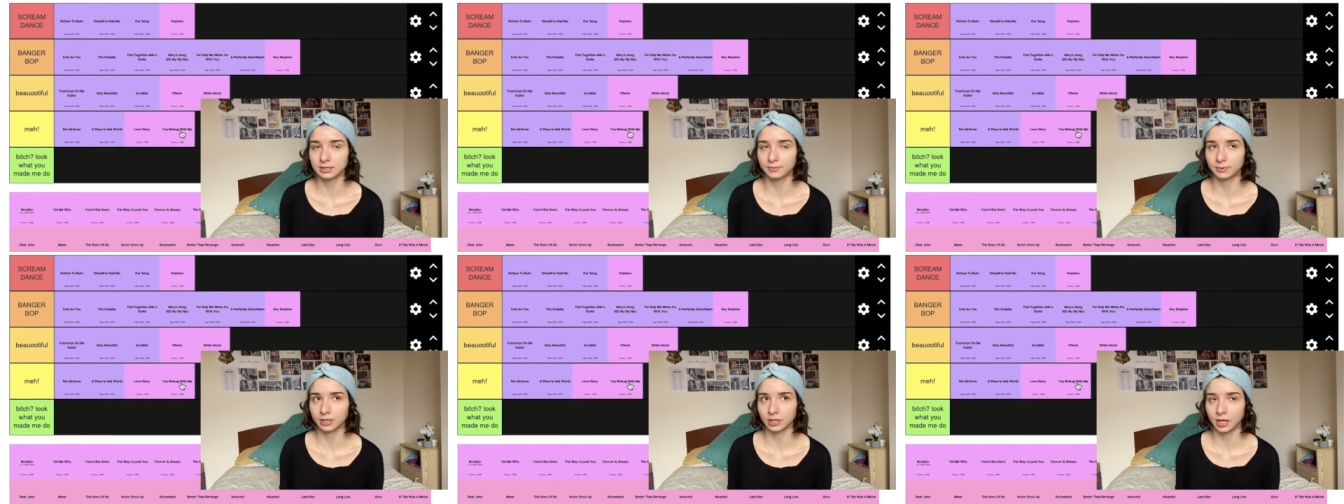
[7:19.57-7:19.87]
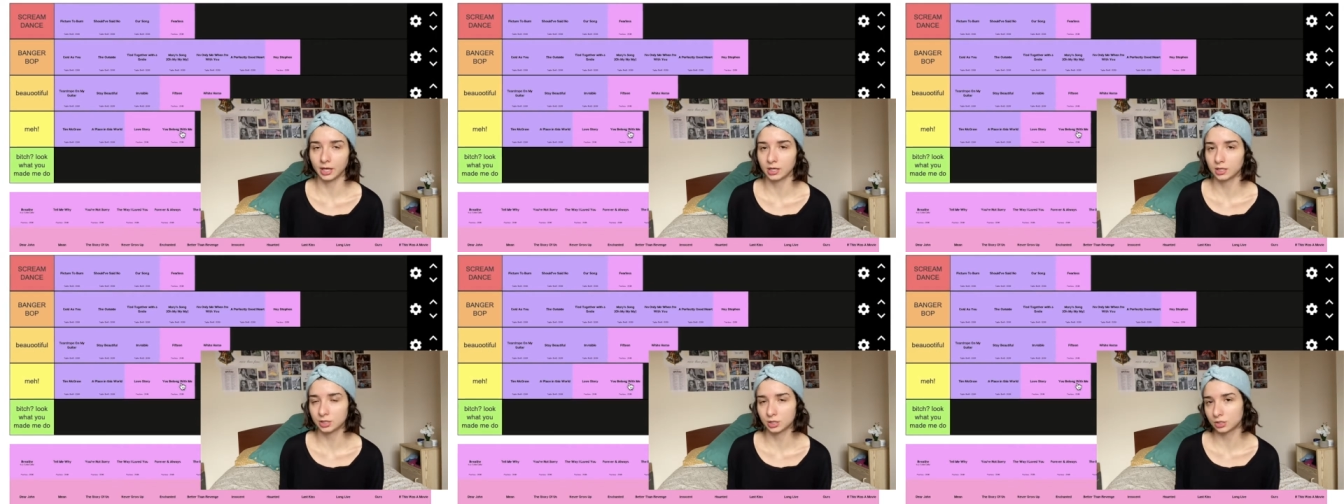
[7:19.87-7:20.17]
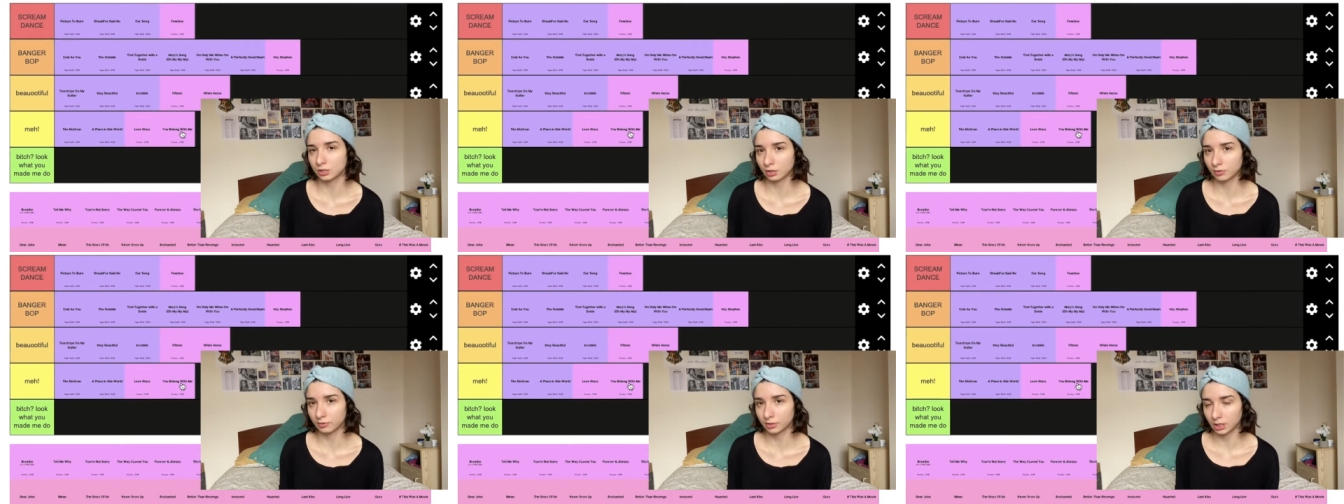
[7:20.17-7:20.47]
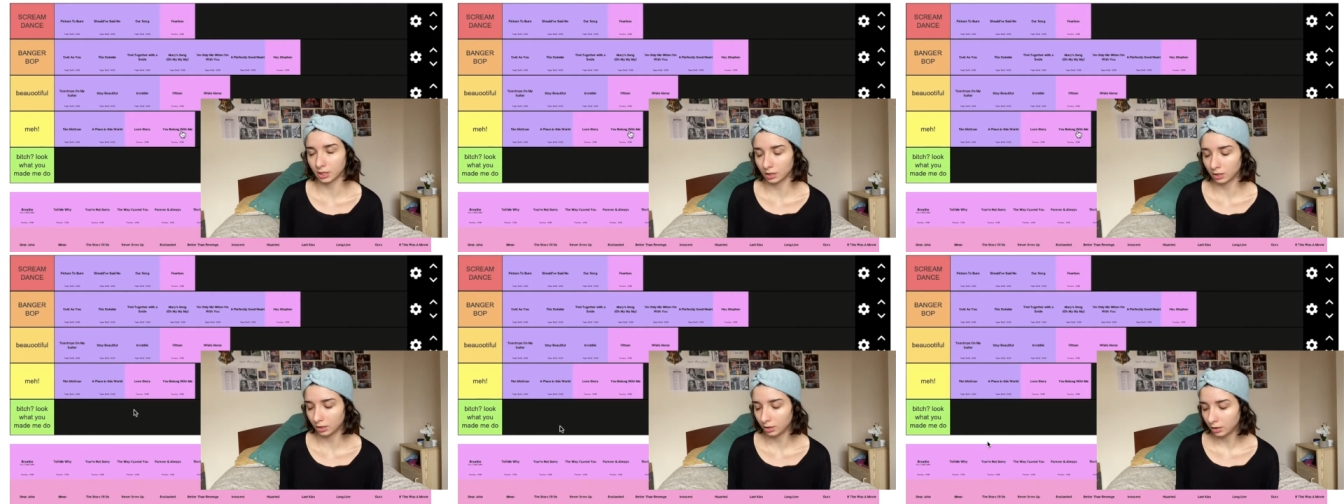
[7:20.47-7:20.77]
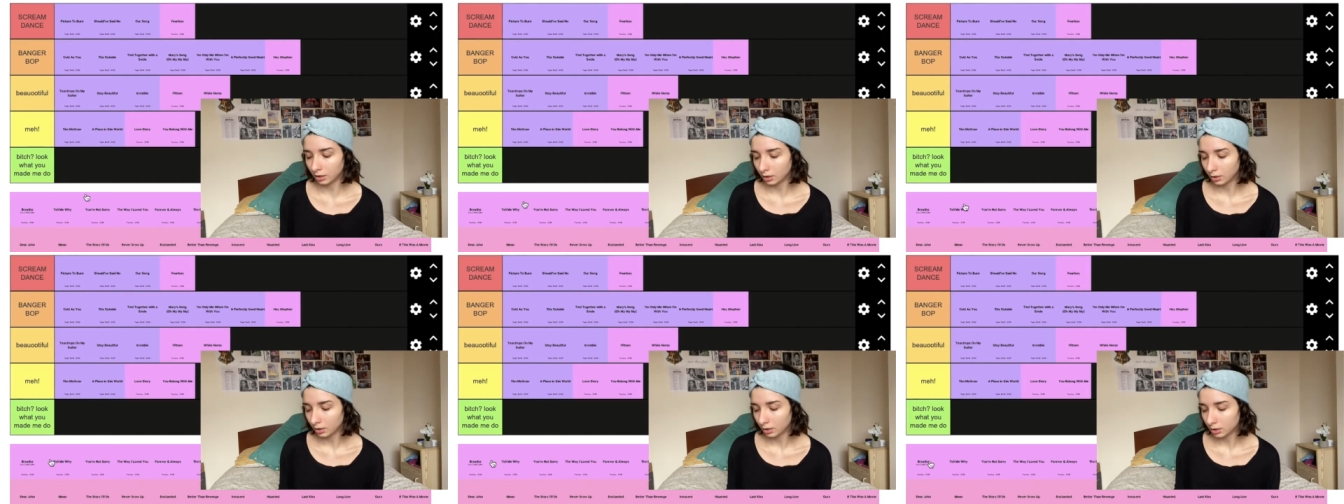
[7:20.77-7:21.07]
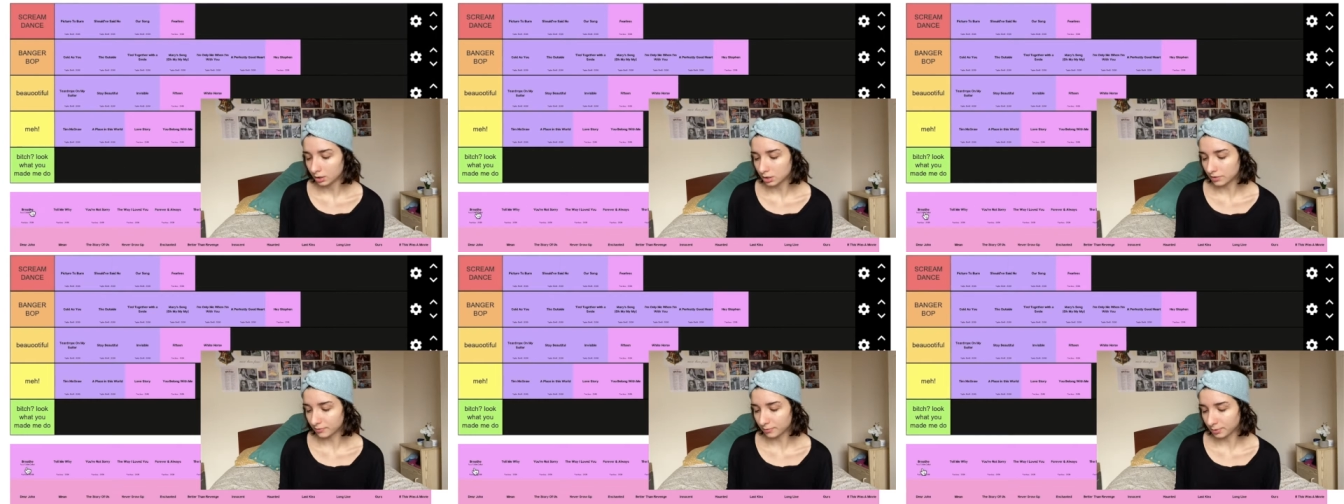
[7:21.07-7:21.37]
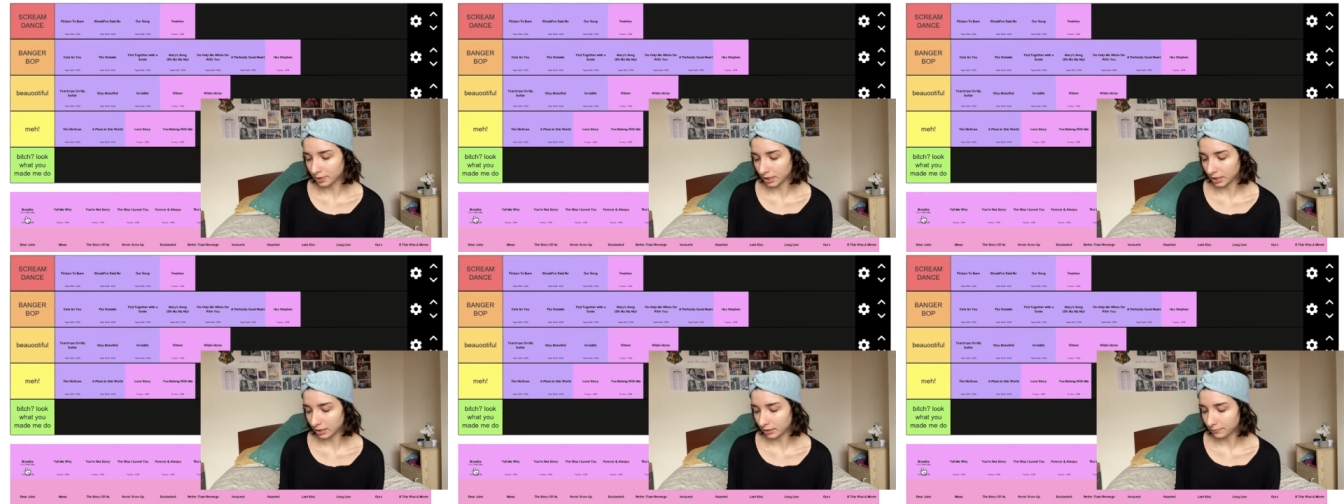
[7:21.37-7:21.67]
but like it's just overdone. It's
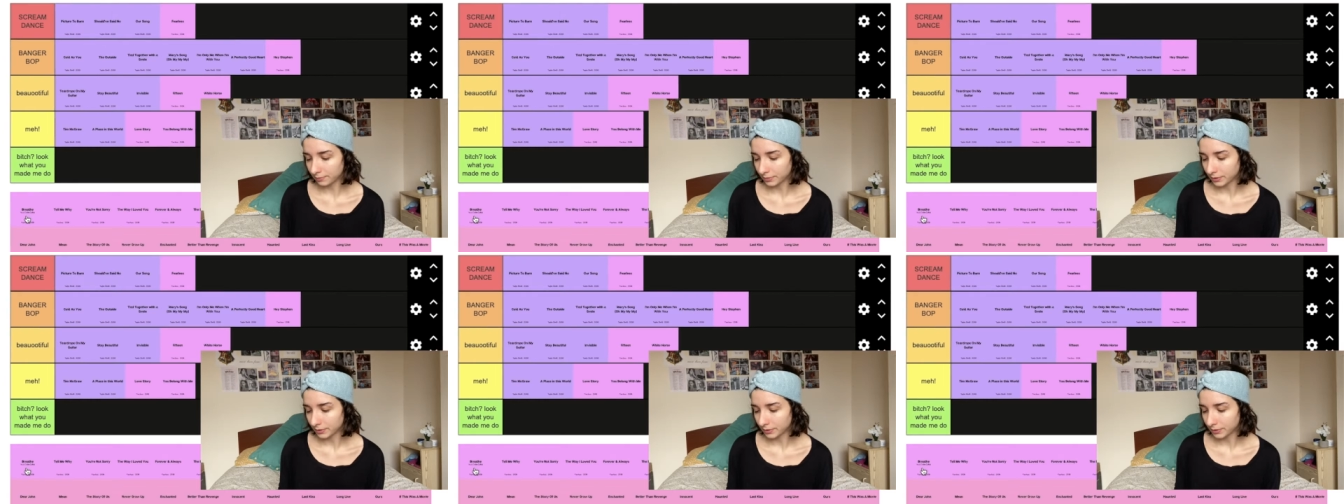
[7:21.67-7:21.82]
overplayed.